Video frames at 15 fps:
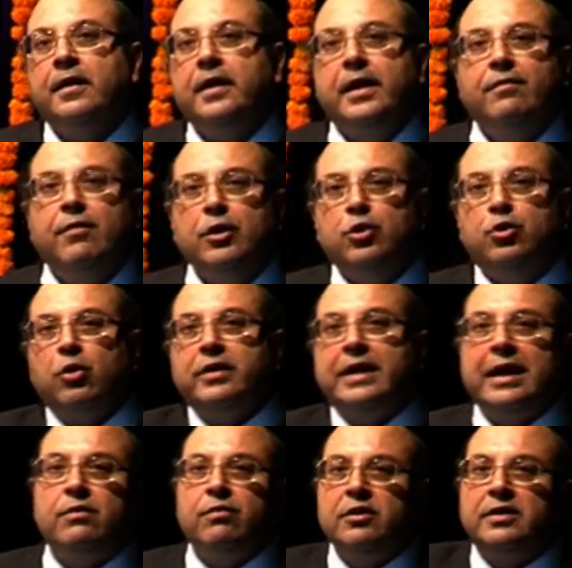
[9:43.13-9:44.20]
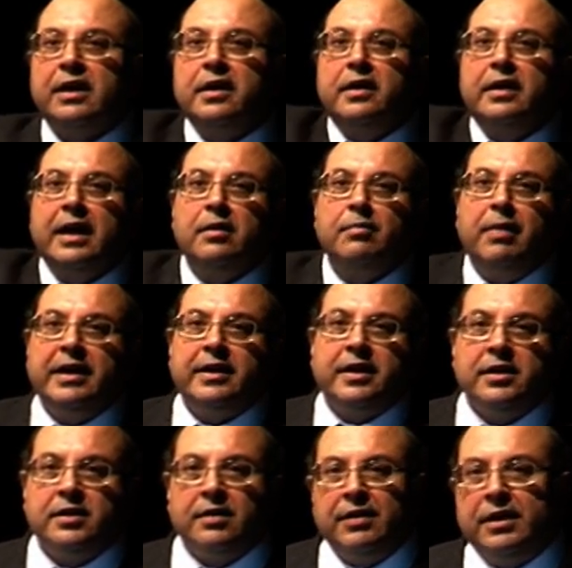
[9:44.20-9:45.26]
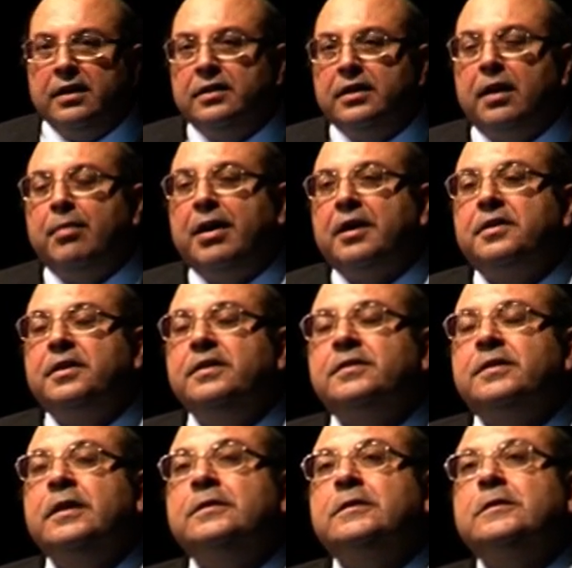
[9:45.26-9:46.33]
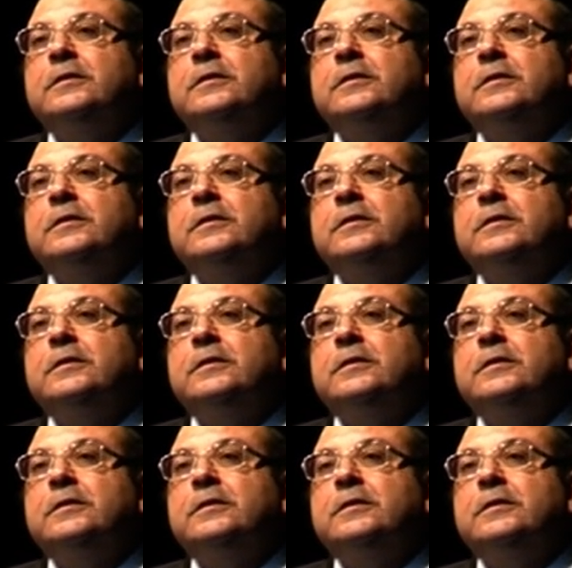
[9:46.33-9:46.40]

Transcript: Even though that was undone by Keshavananda Bharati's case.